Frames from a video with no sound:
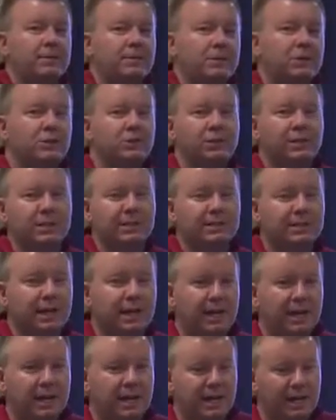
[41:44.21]
So you can
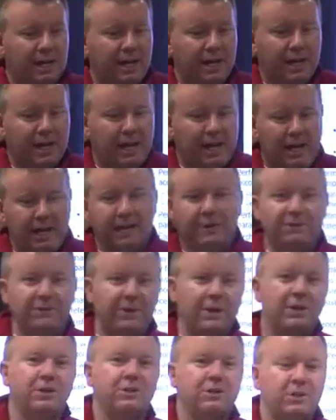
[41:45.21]
say in a
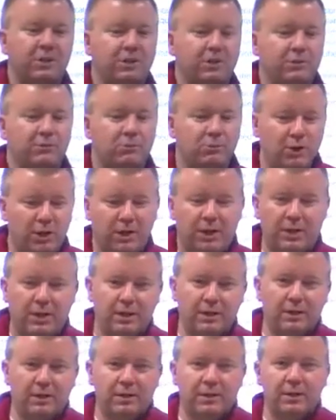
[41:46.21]
function
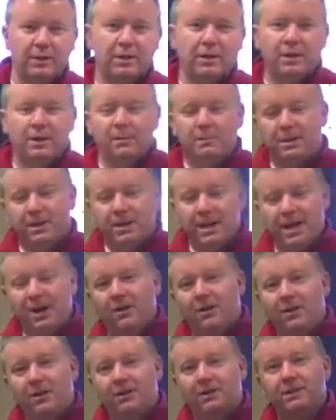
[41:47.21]
run, but
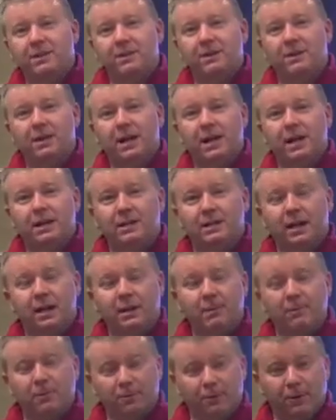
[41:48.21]
now in
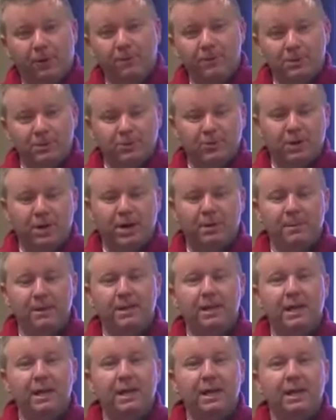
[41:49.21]
a performance
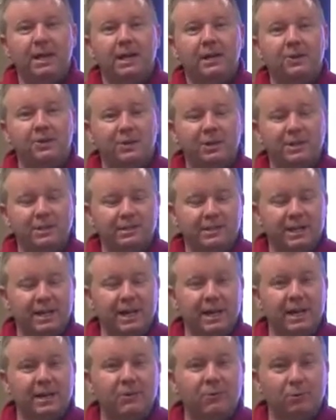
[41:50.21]
requirement, you're going to
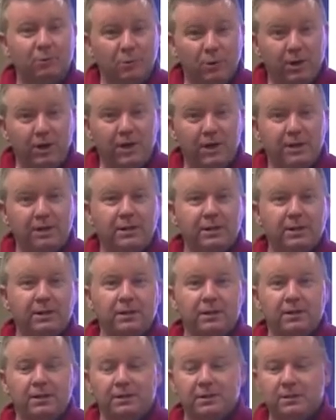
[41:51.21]
say run
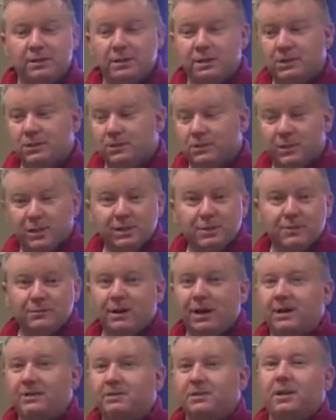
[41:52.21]
22
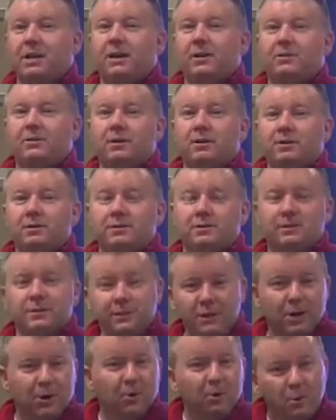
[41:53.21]
miles an hour.
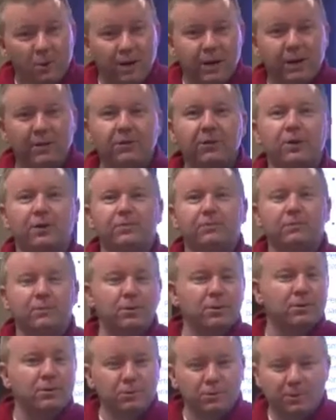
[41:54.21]
Whatever,
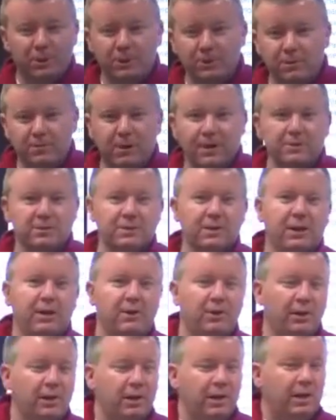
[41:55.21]
move 22 miles an
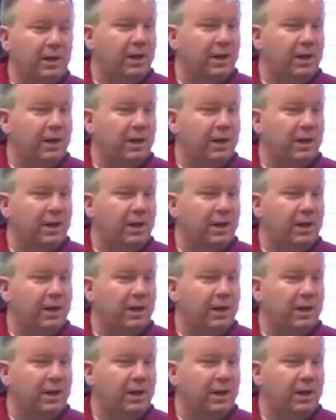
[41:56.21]
hour.